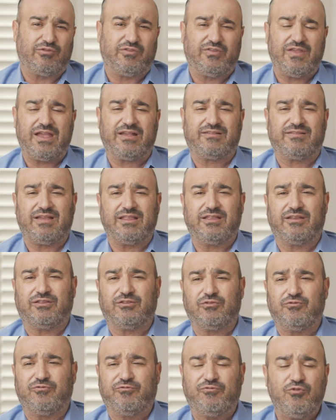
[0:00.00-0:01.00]
to sex,
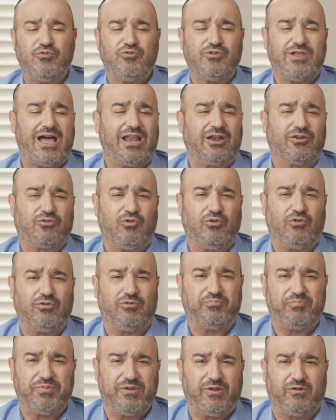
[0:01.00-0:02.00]
addict to food,
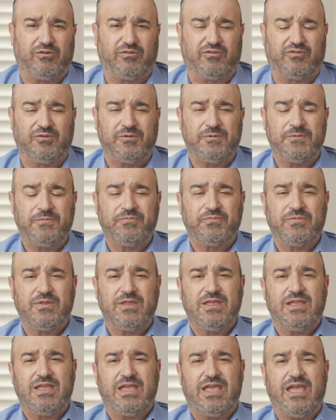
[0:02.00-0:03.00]
alcohol, pills,
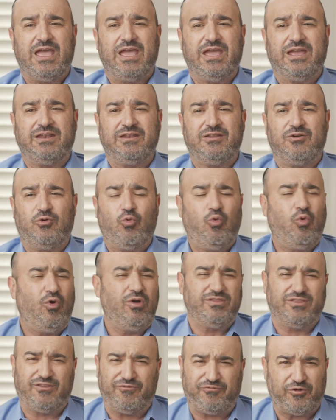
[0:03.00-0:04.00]
and
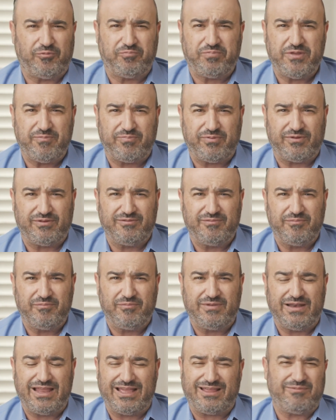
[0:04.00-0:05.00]
wonderful people
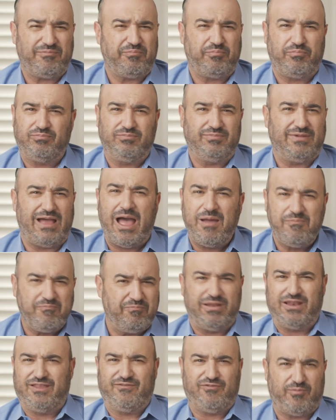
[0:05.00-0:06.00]
like
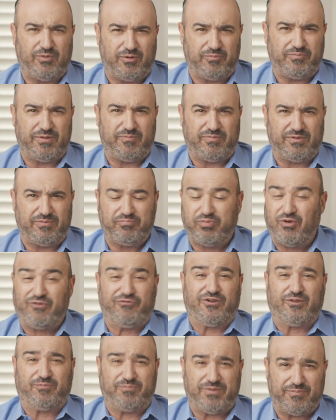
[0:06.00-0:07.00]
unbelievable people,
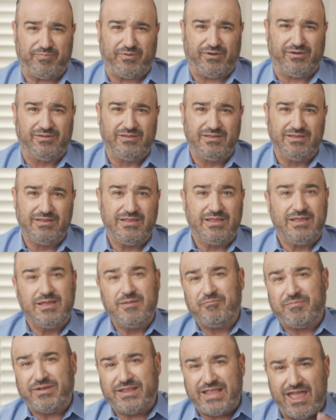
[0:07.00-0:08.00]
perfect people,
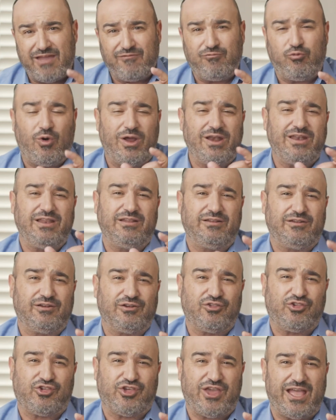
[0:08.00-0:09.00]
but they have one
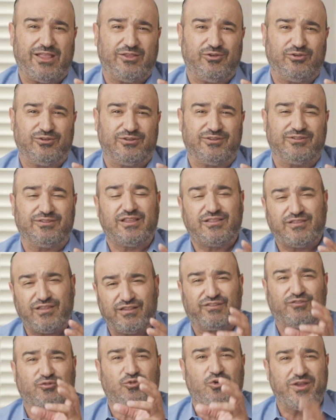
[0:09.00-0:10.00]
little shadow that
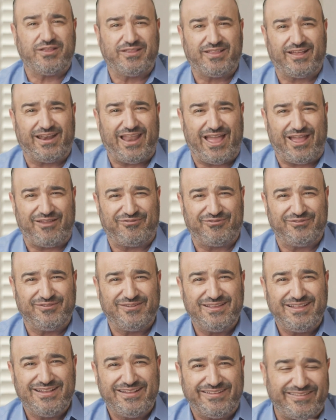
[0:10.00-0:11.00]
destroying their life.
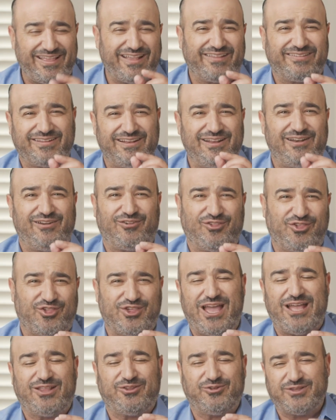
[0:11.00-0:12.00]
That little
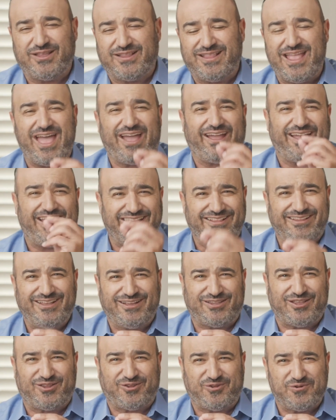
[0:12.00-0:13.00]
shadow that they are
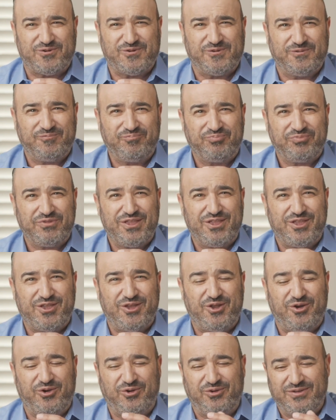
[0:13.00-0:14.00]
addicted to,
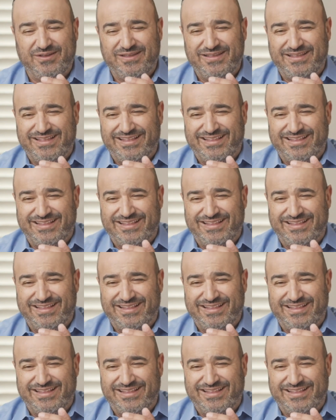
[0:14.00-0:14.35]
you know,